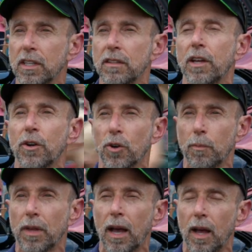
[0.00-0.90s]
and dinner
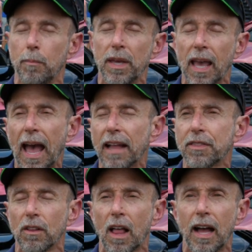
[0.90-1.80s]
will be at
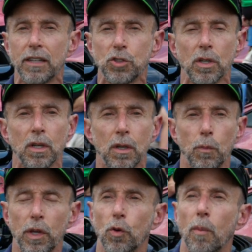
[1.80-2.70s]
the lodge.
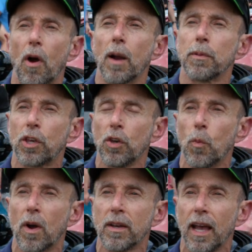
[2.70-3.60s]
We do a barbecue
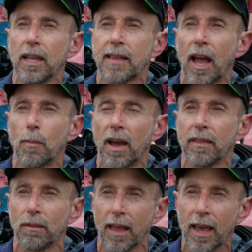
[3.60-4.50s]
one night down by
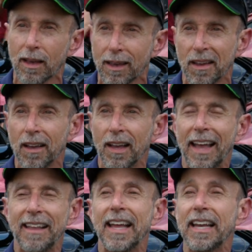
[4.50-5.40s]
the lake.
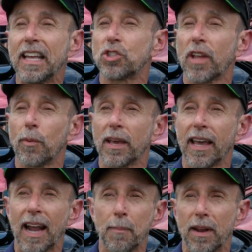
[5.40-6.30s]
And then each day we
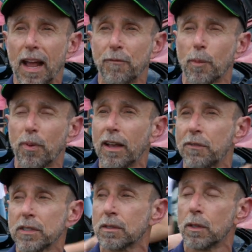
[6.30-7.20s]
get up, and after breakfast,